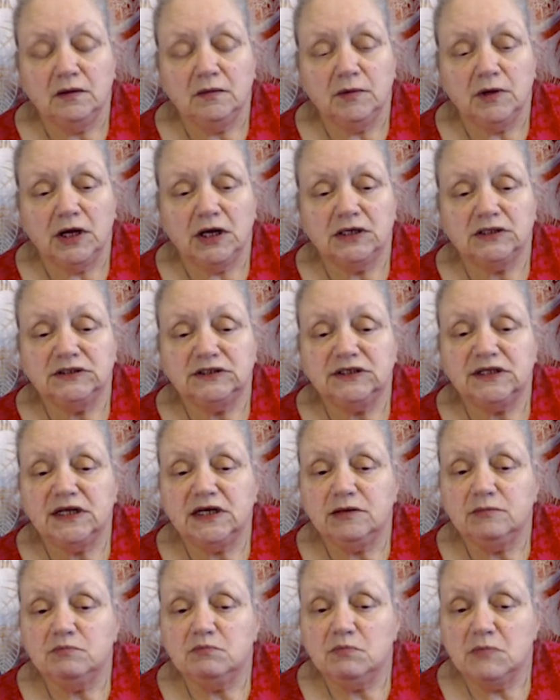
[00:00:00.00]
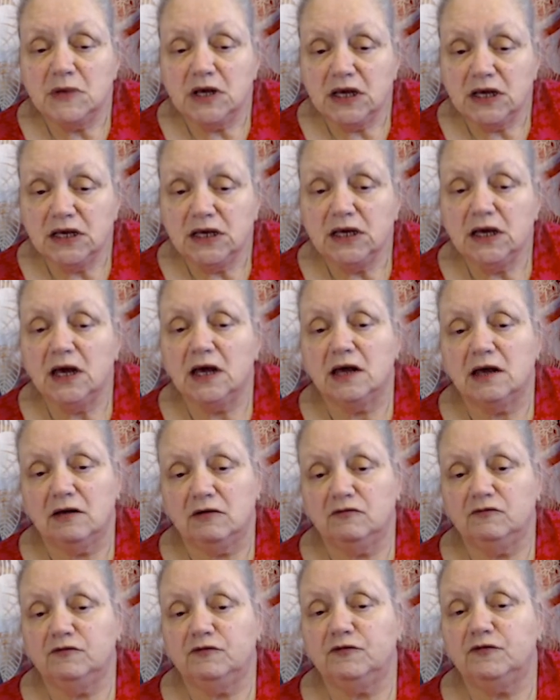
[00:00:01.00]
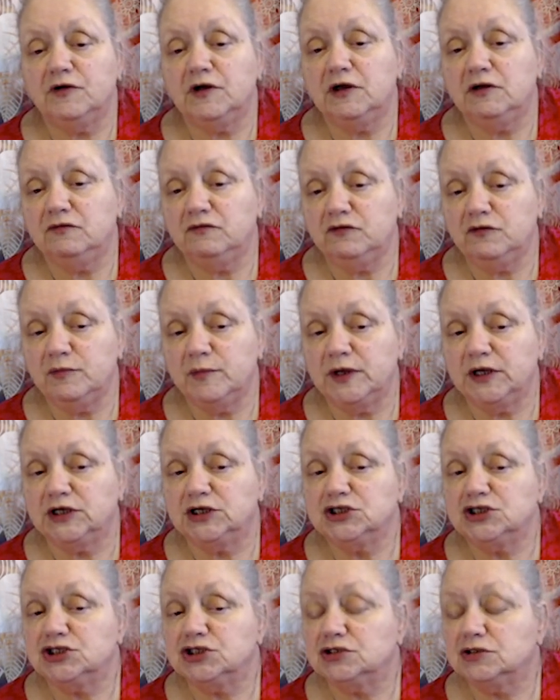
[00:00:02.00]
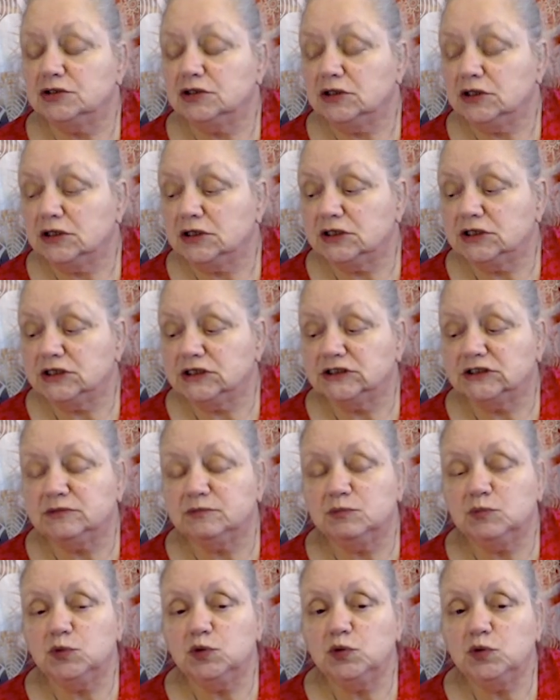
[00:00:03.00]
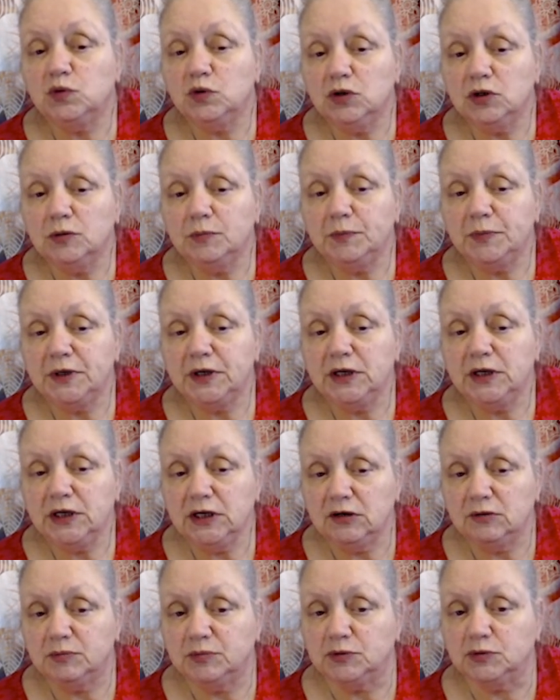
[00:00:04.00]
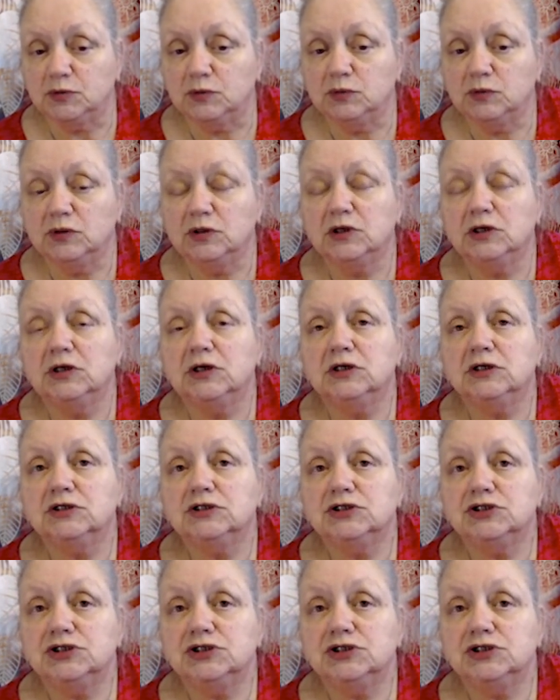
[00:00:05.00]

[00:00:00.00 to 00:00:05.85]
as they may have information that is more applicable to